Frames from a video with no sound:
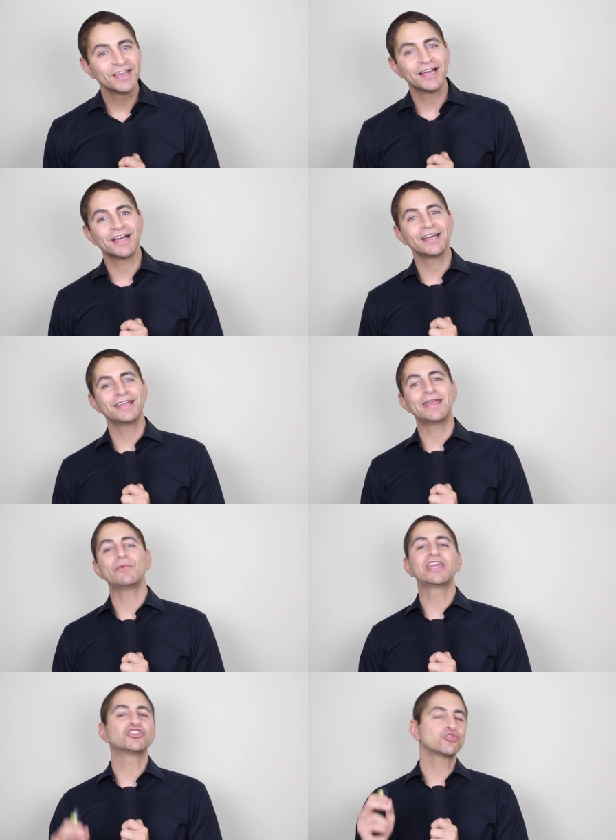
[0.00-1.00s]
Now
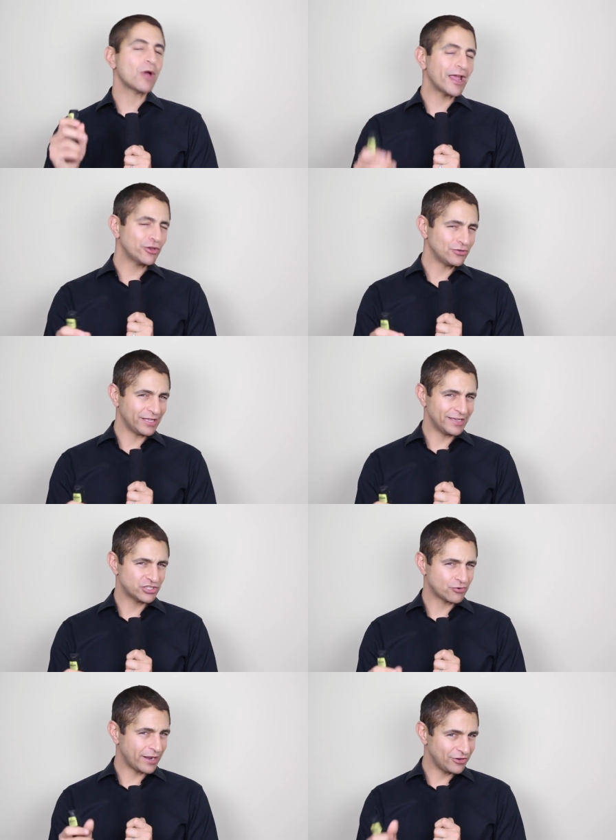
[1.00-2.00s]
we can
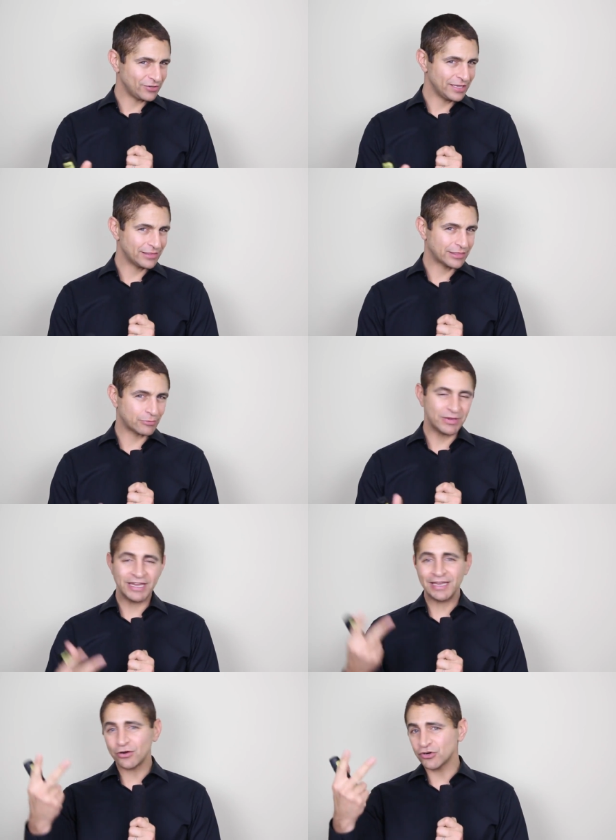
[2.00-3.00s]
triangulate
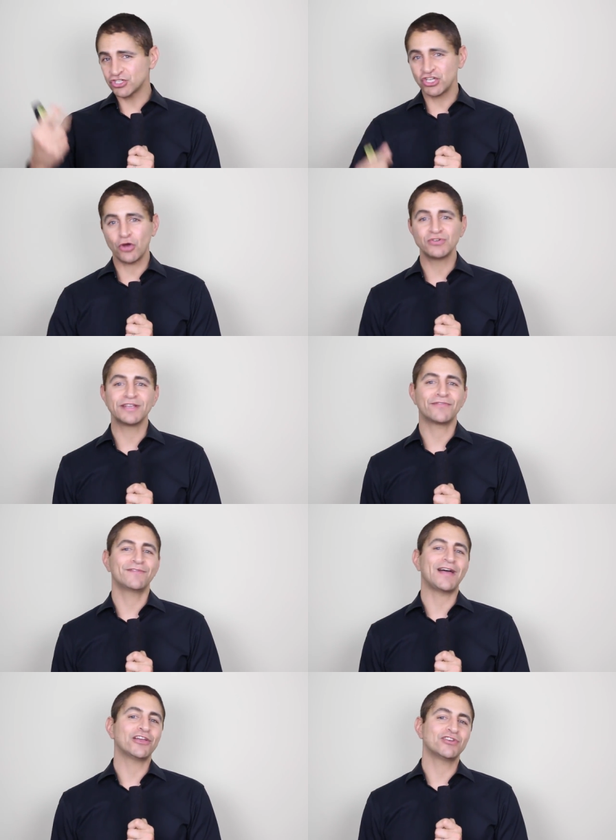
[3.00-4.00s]
3 or so
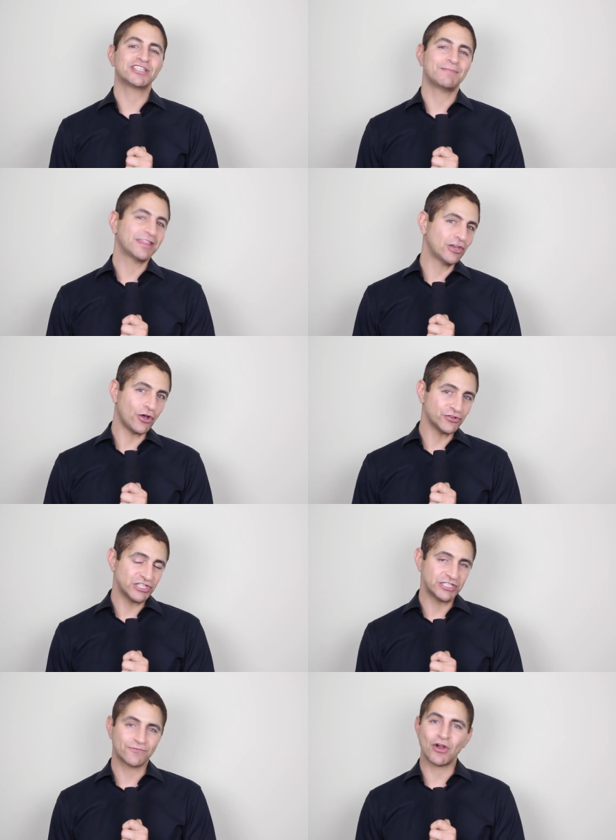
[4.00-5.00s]
different valuation
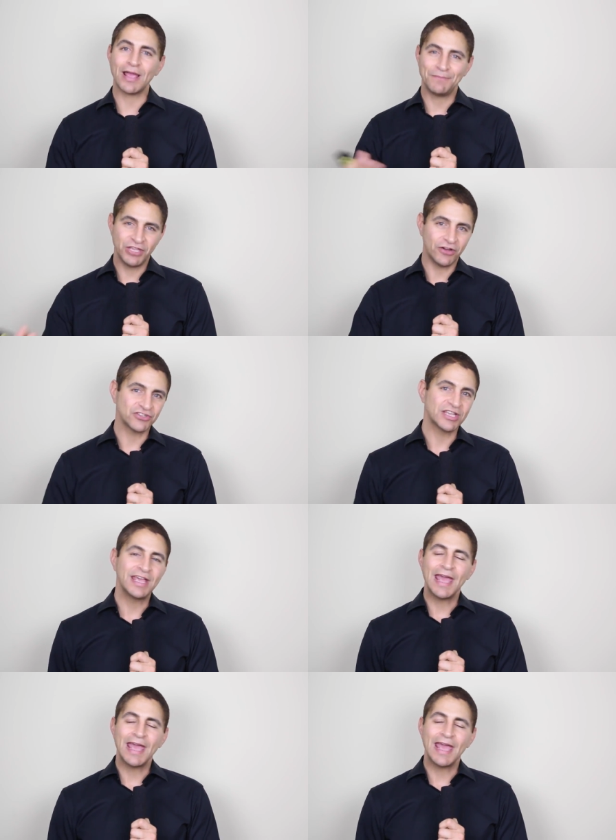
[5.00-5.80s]
methodologies for IPOs.